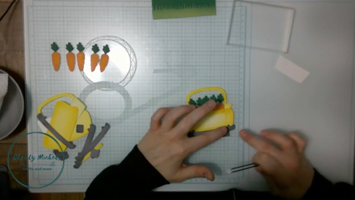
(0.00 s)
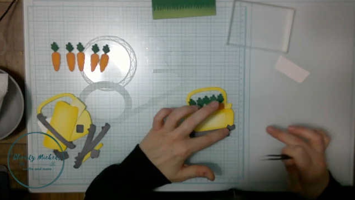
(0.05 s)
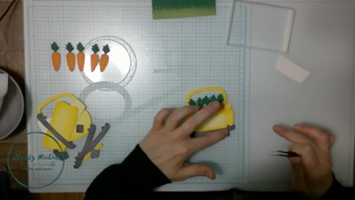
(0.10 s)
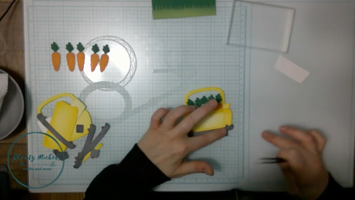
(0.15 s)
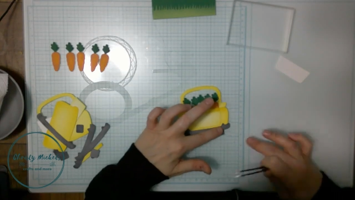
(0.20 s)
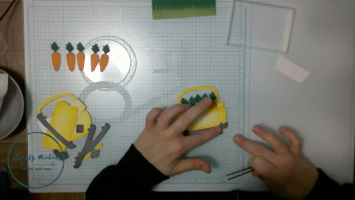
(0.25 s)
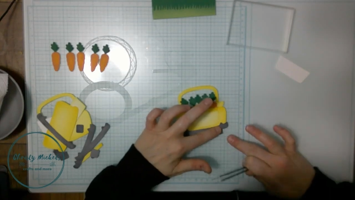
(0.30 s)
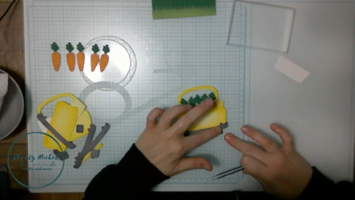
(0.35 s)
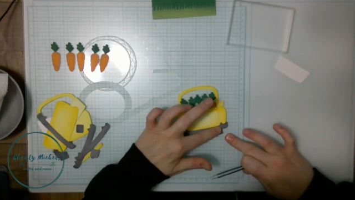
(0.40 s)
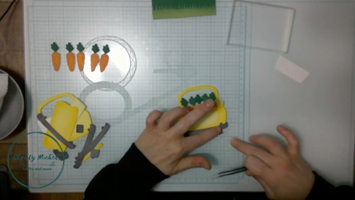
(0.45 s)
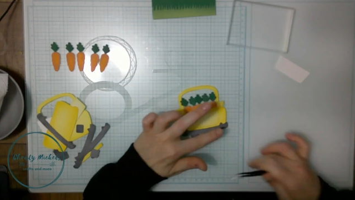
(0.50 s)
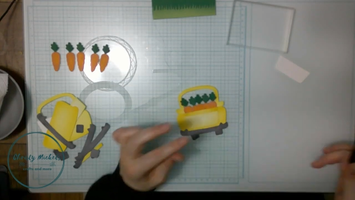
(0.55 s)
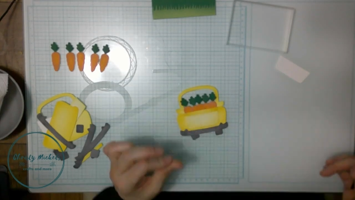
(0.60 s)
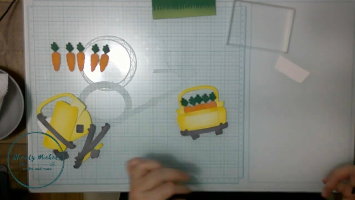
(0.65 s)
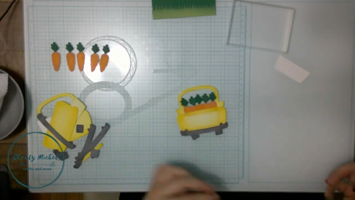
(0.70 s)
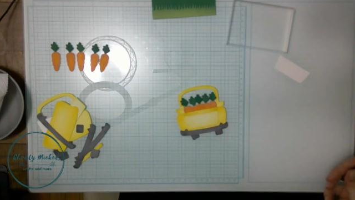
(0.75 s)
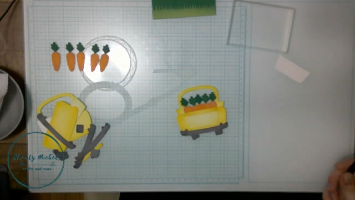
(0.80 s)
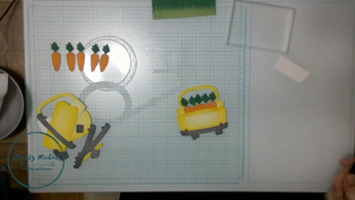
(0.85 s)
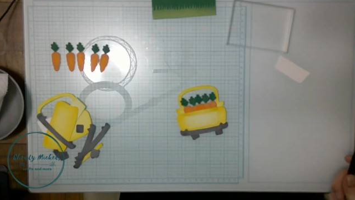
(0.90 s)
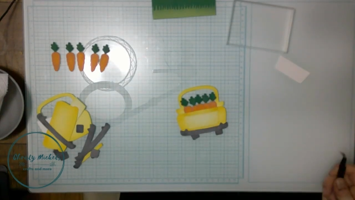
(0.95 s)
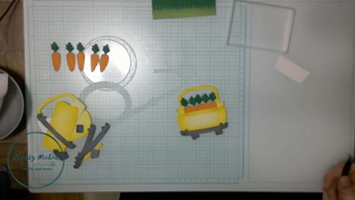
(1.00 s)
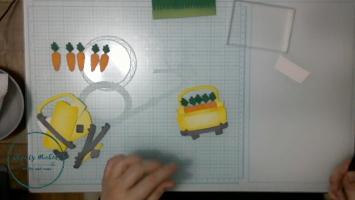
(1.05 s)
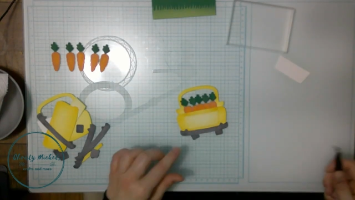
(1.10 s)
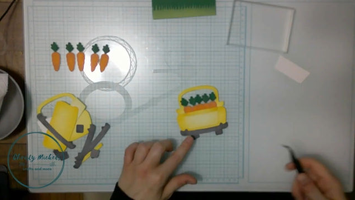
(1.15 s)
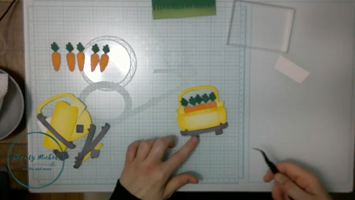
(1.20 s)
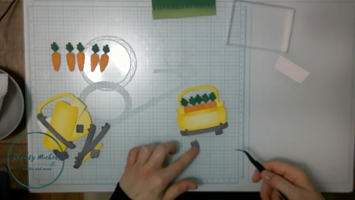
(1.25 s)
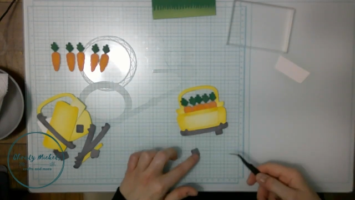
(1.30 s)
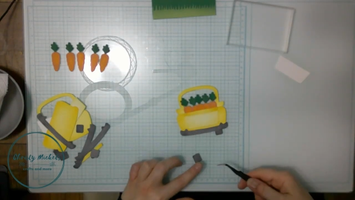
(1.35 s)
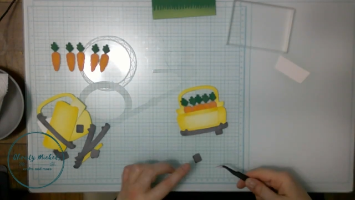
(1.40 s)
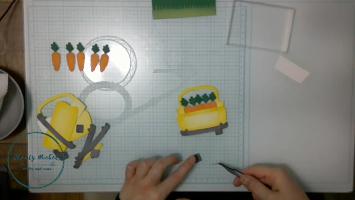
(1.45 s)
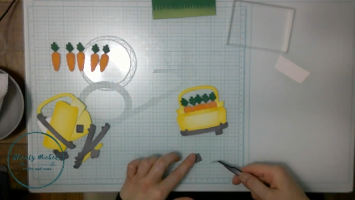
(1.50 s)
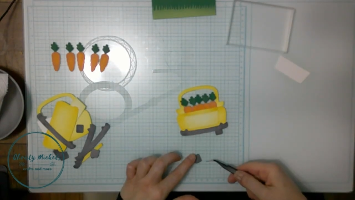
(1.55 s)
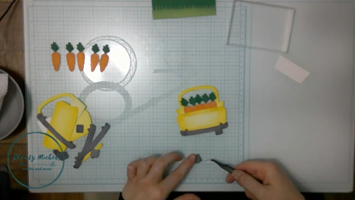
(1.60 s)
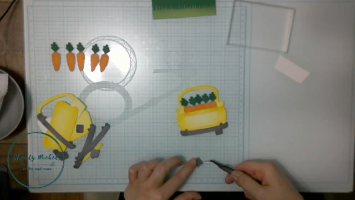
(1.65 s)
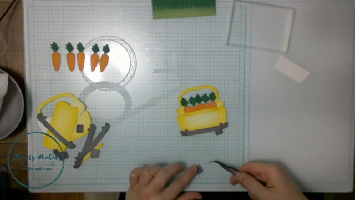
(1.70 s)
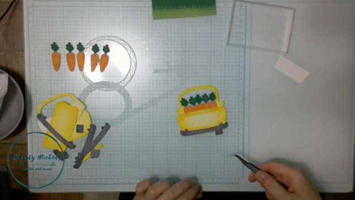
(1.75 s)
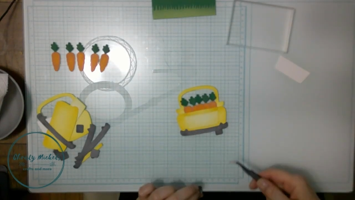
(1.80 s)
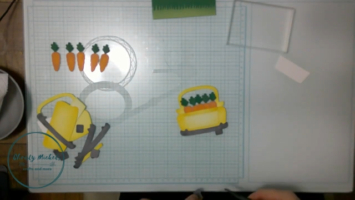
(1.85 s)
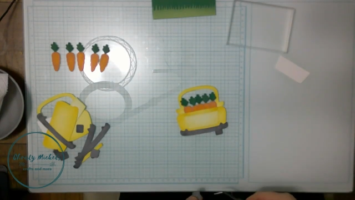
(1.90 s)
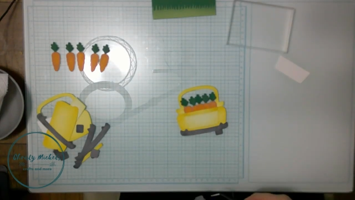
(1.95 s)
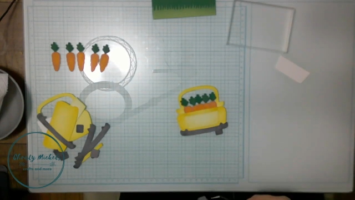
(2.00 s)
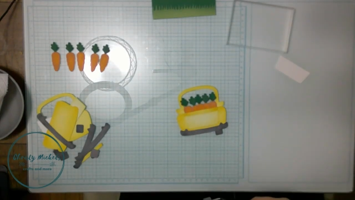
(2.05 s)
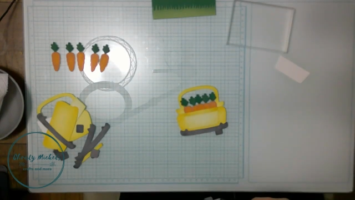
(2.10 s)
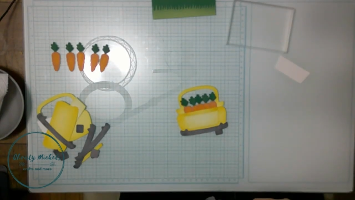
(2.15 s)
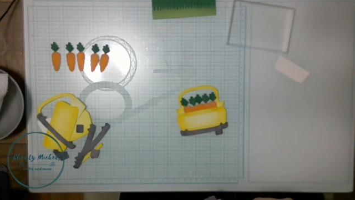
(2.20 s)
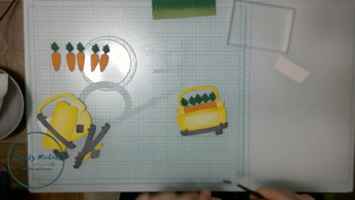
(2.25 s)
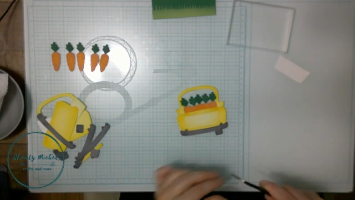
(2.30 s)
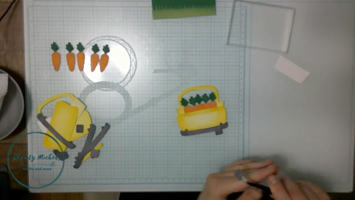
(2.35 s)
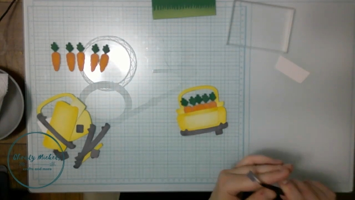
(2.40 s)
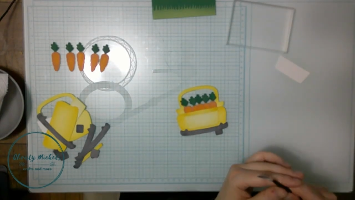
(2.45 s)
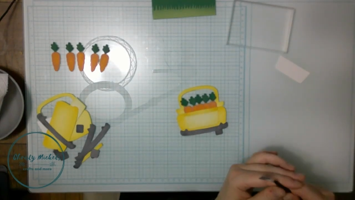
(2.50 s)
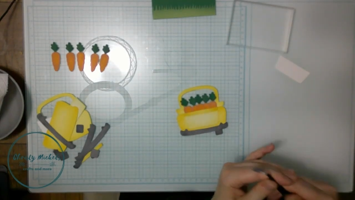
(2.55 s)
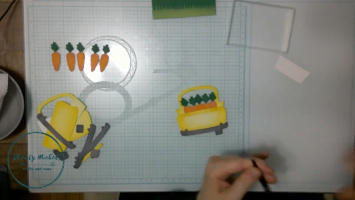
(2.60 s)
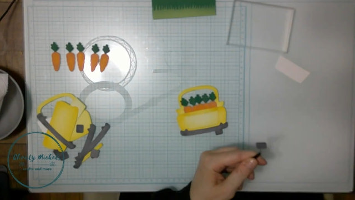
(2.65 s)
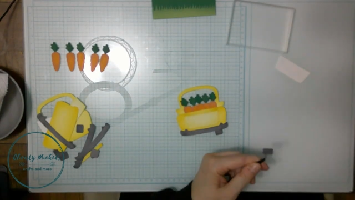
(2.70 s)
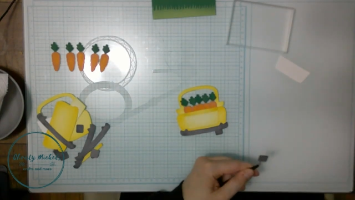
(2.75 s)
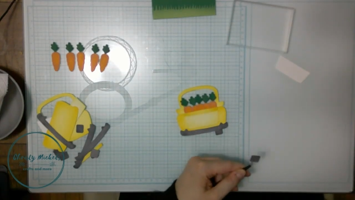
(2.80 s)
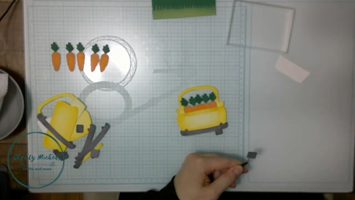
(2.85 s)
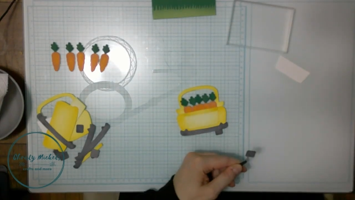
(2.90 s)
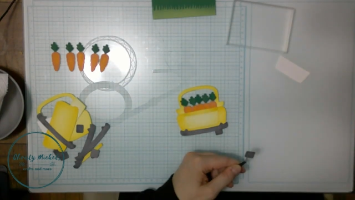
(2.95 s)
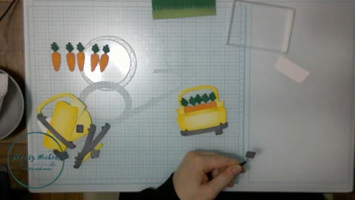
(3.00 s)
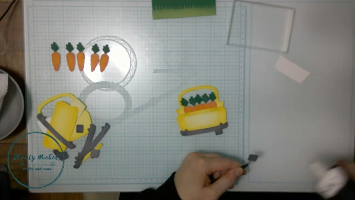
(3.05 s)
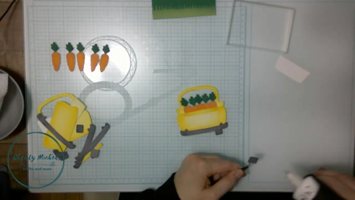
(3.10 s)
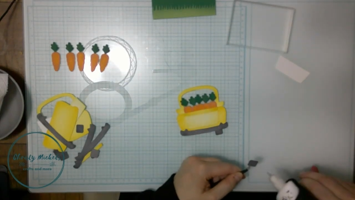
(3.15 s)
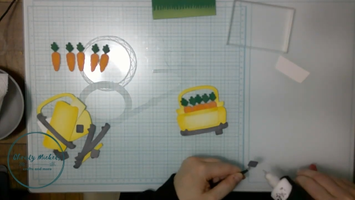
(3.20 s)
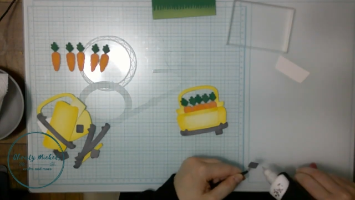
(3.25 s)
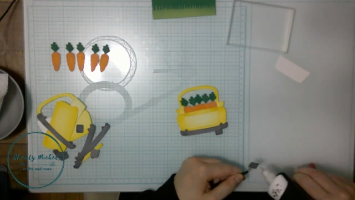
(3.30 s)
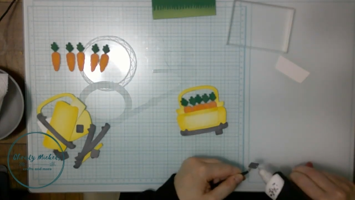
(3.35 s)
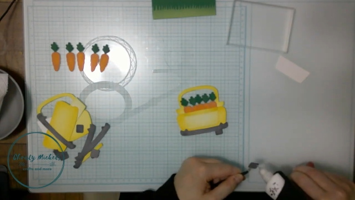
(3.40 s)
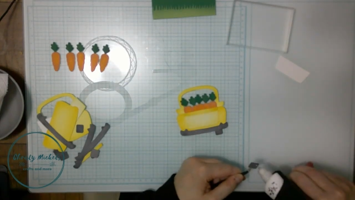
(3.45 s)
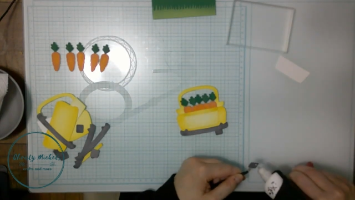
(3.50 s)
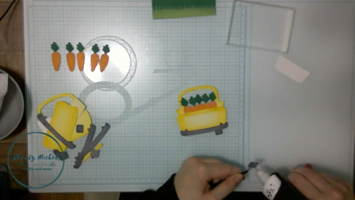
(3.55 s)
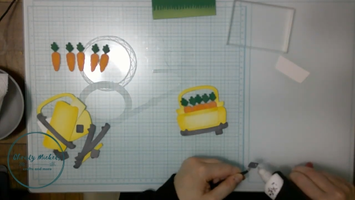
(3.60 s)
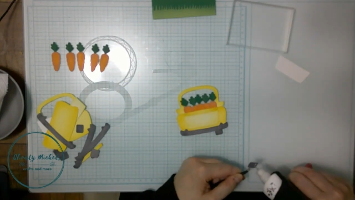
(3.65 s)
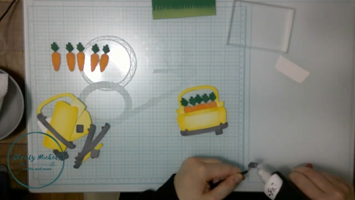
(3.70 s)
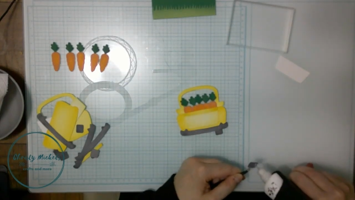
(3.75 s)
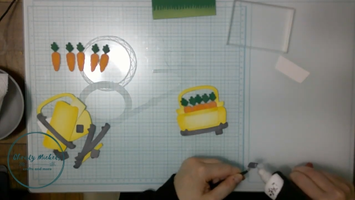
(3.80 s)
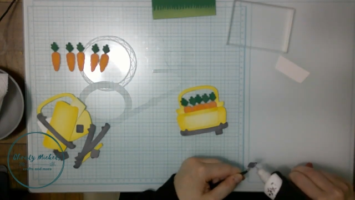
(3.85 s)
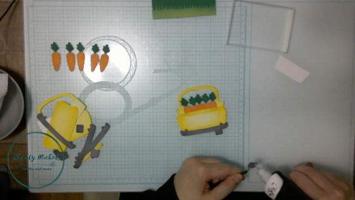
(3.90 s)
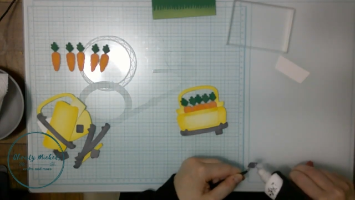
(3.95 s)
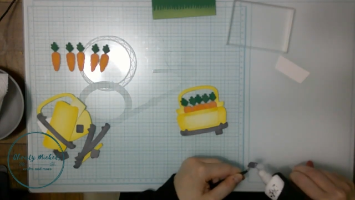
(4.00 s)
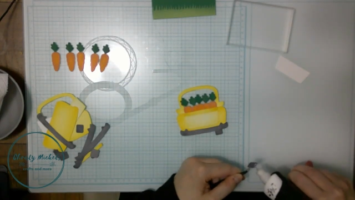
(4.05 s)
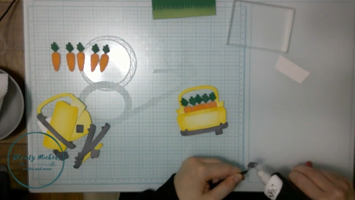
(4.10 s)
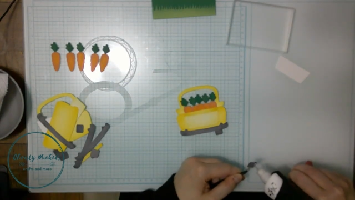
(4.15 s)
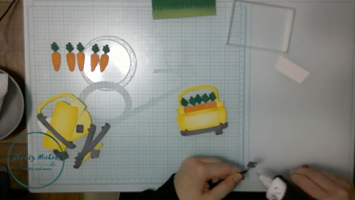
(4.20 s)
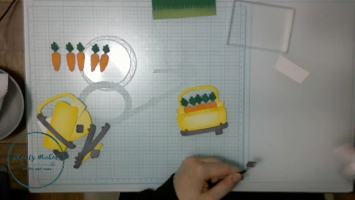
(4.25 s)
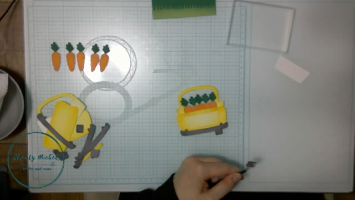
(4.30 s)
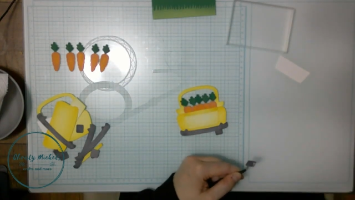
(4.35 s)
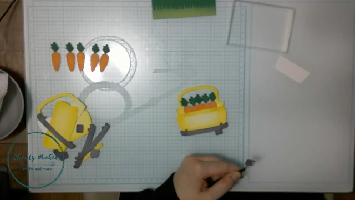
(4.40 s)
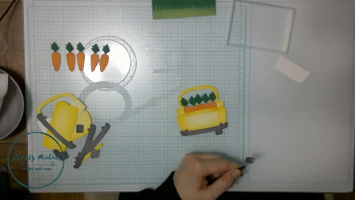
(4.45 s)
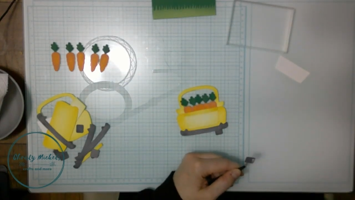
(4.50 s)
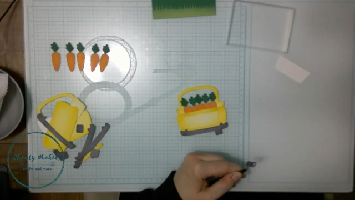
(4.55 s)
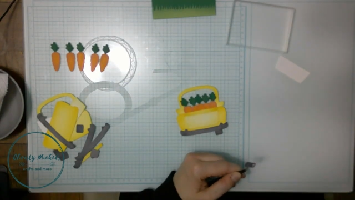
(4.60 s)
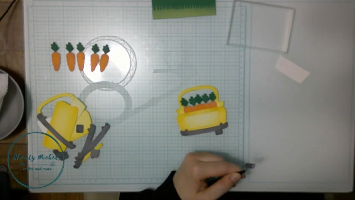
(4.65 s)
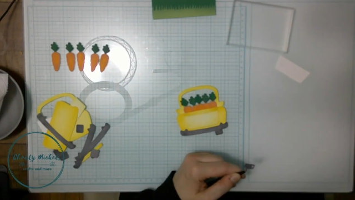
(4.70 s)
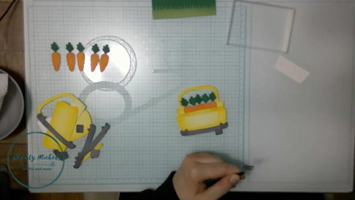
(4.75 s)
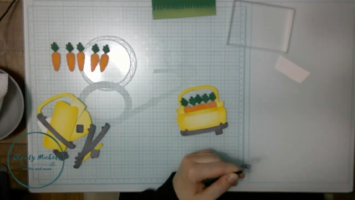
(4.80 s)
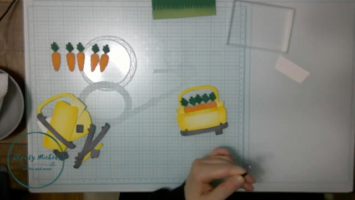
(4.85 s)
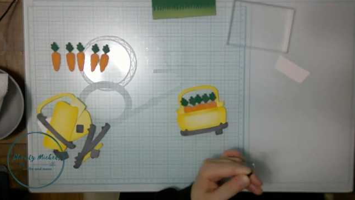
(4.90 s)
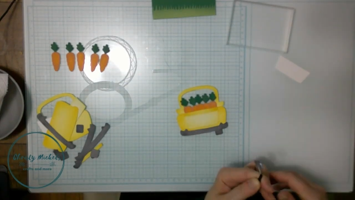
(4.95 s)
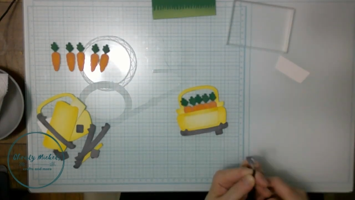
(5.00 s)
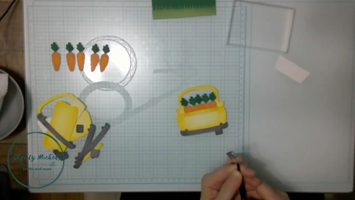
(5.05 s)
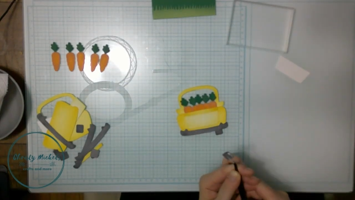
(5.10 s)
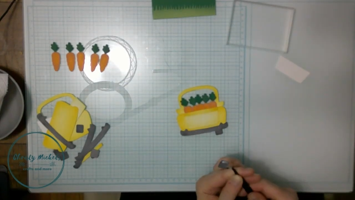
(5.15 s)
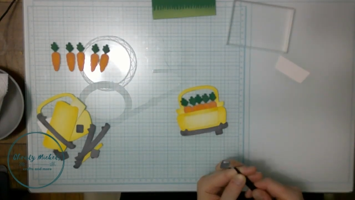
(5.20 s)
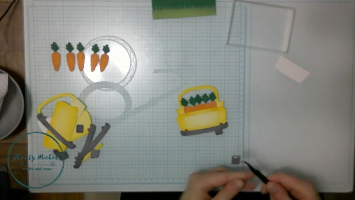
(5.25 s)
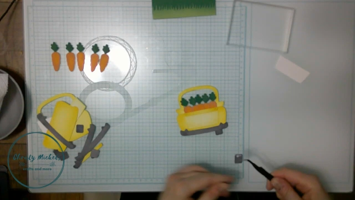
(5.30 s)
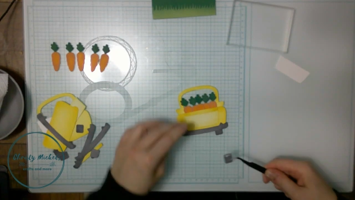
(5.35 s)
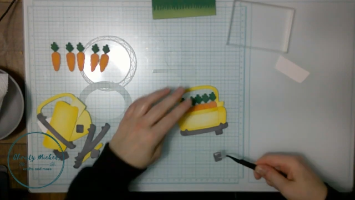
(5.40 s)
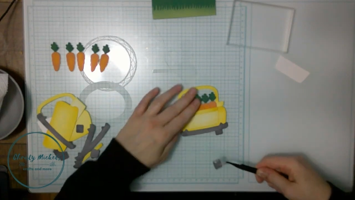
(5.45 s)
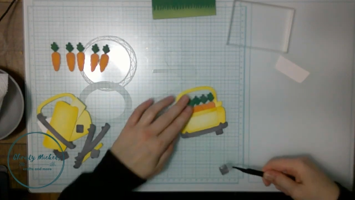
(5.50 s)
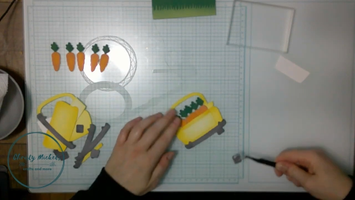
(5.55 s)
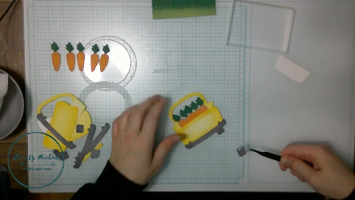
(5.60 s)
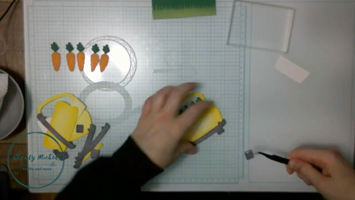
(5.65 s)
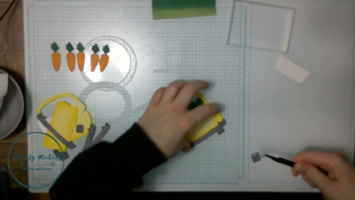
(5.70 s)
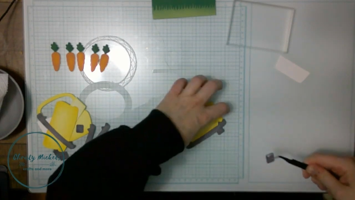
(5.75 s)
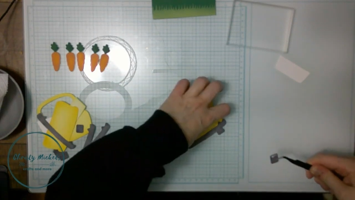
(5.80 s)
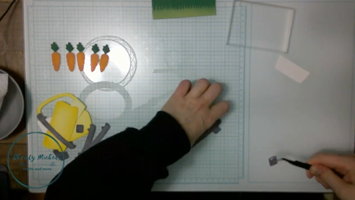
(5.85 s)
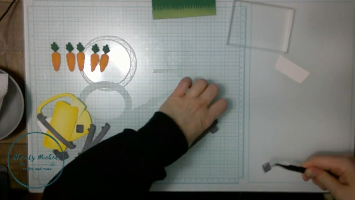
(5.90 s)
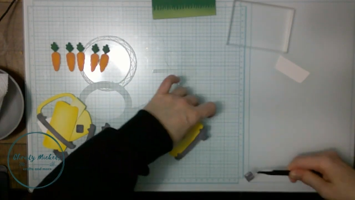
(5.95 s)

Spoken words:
No face is visible, so there are no lips to read.